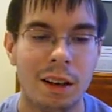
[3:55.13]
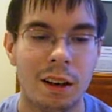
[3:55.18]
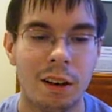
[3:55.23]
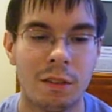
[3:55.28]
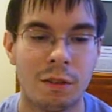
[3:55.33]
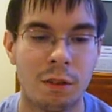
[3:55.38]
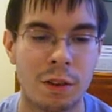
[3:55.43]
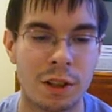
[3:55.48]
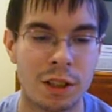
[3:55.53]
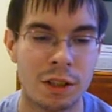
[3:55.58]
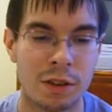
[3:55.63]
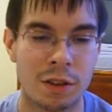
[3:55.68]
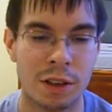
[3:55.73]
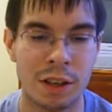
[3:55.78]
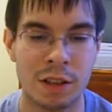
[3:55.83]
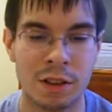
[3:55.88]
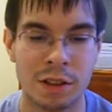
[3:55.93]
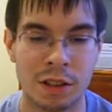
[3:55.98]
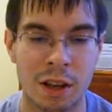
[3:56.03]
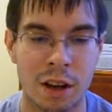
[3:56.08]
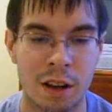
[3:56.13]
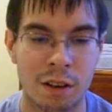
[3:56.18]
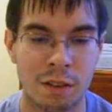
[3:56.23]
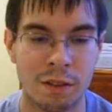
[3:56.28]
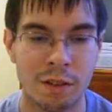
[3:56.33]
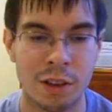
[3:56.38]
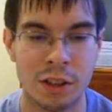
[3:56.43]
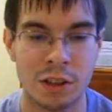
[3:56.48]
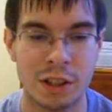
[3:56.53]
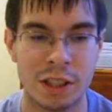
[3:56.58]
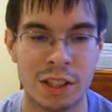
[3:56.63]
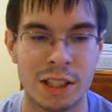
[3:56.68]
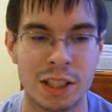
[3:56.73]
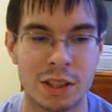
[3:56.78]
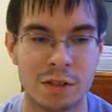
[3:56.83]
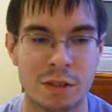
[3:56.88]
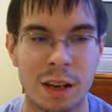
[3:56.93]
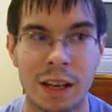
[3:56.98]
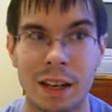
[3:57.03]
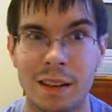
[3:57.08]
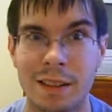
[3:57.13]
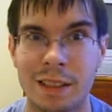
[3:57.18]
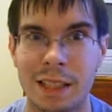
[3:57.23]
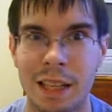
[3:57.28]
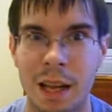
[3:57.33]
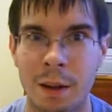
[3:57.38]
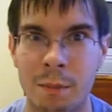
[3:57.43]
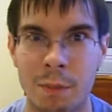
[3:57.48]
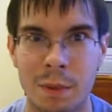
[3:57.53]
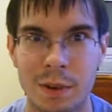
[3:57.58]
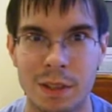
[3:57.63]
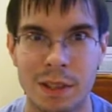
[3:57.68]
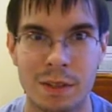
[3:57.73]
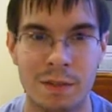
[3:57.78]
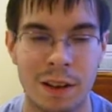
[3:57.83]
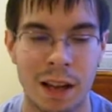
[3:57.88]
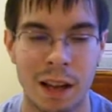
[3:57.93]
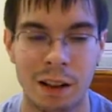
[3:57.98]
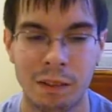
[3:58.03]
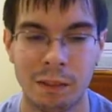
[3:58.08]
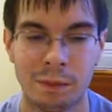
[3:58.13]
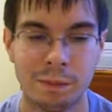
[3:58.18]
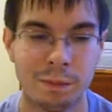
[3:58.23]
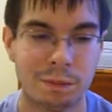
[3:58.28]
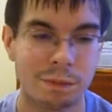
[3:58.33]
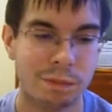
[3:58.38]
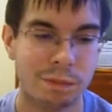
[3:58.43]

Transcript: Her voice trails off, and she's as red as the embers of hell.